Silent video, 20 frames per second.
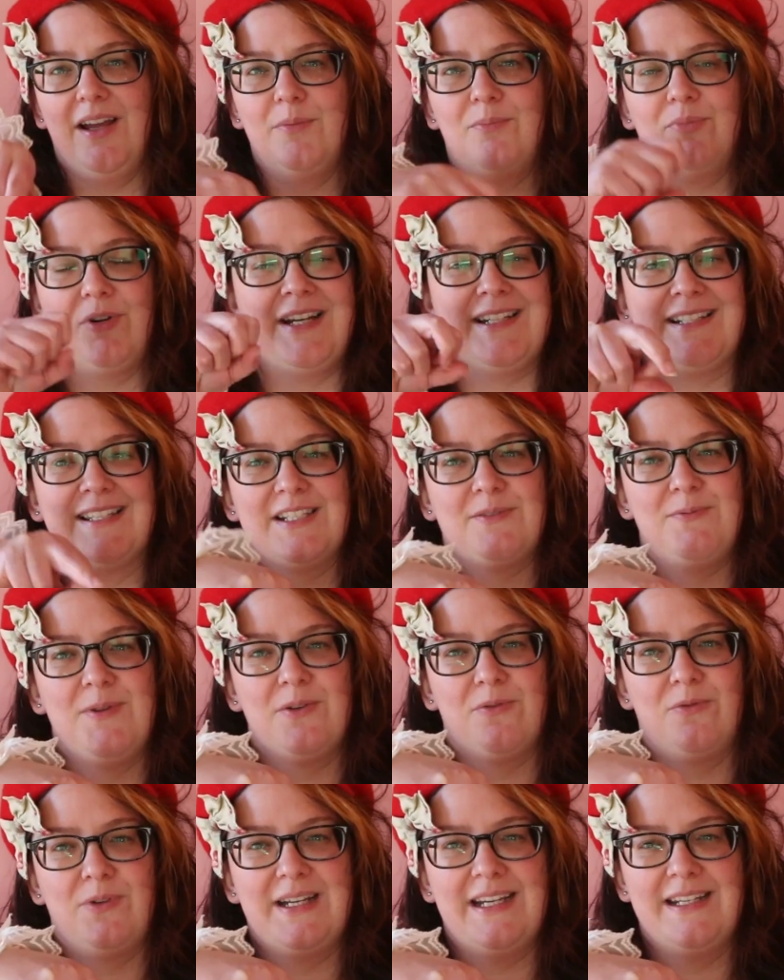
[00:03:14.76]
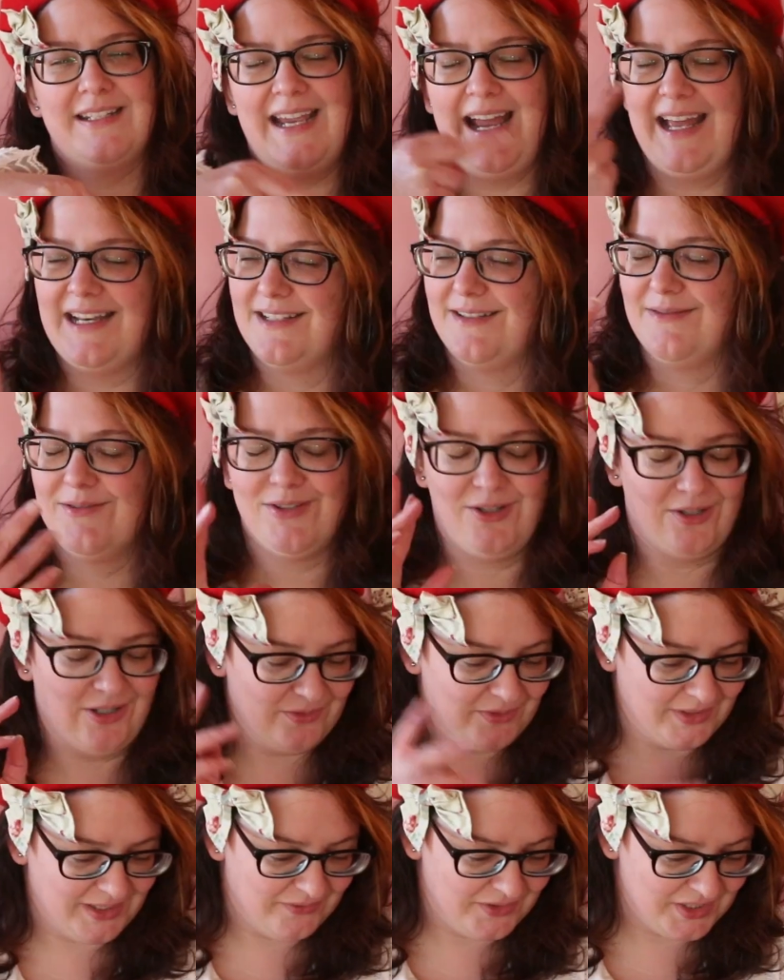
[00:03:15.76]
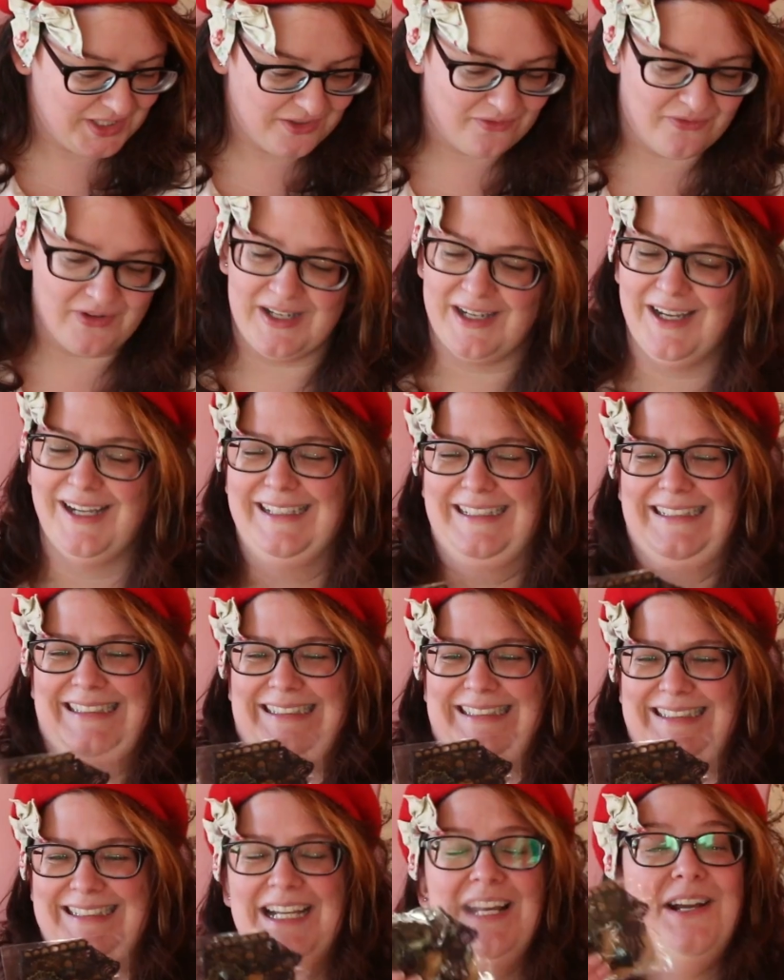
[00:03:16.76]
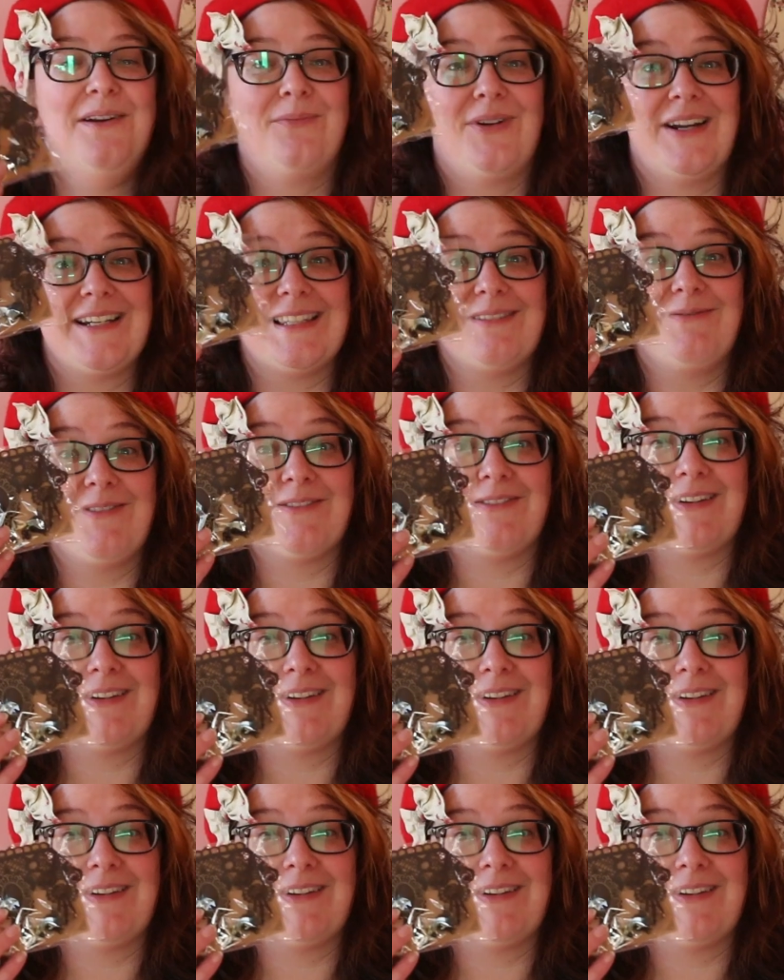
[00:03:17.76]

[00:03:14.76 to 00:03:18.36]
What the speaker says: bracelets with a ring attached. Sorry for giving me the finger. Bracelet with a